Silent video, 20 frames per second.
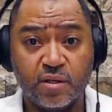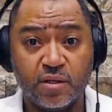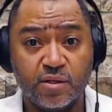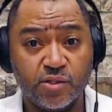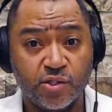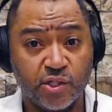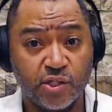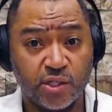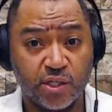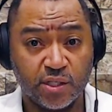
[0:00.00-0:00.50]

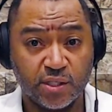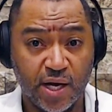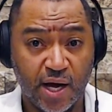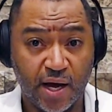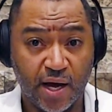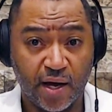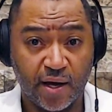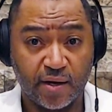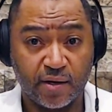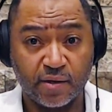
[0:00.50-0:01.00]
she can
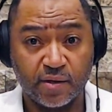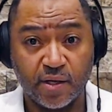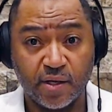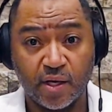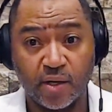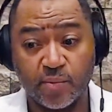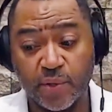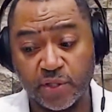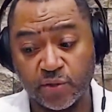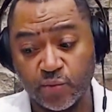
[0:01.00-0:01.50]
die.
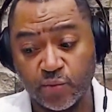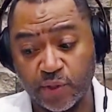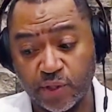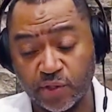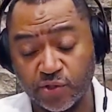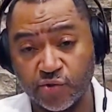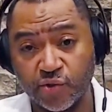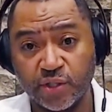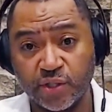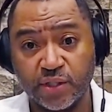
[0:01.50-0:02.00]
Now, the best way to
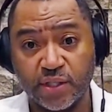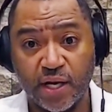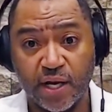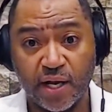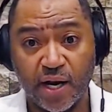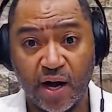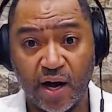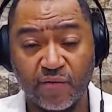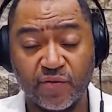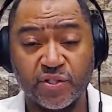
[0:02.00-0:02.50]
treat
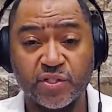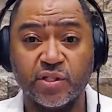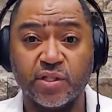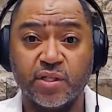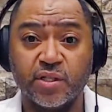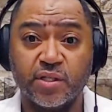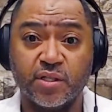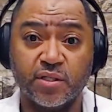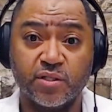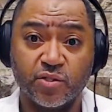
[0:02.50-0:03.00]
that,
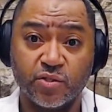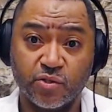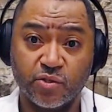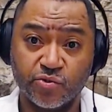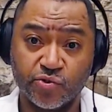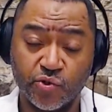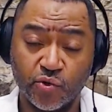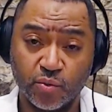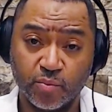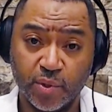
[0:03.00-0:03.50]
obviously, is
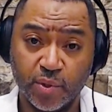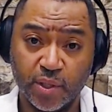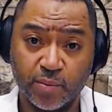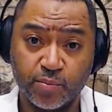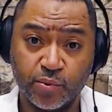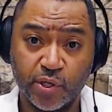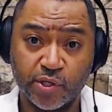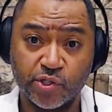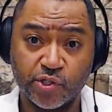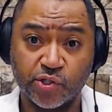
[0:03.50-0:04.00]
control the blood
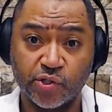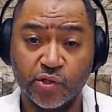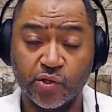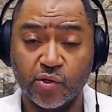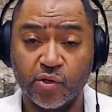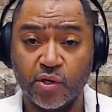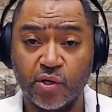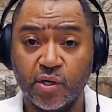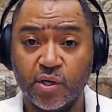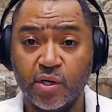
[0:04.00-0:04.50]

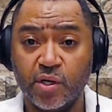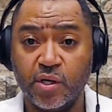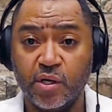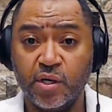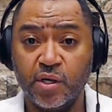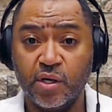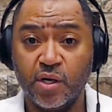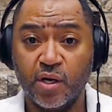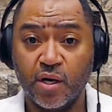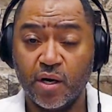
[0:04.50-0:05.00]
pressure.
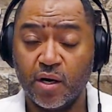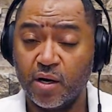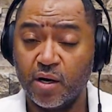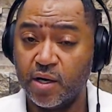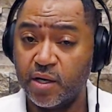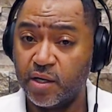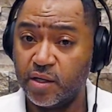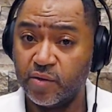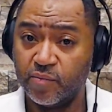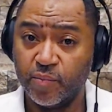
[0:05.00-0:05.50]

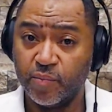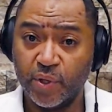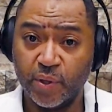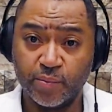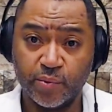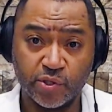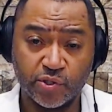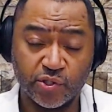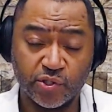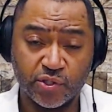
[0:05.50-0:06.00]
And if blood
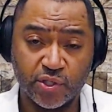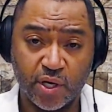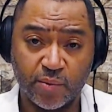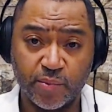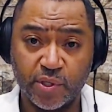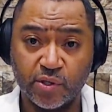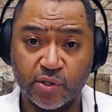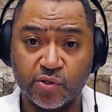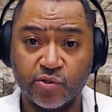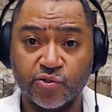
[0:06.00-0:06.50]
pressure is not
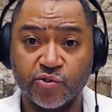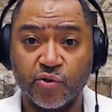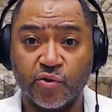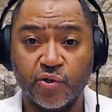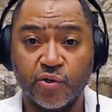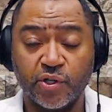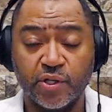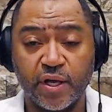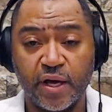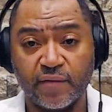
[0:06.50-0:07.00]
being
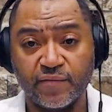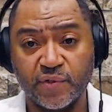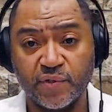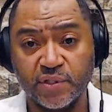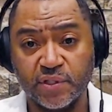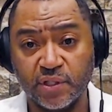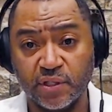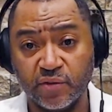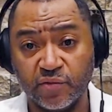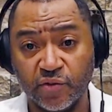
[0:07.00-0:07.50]
controlled and you have to
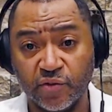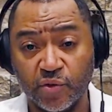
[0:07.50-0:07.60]
deliver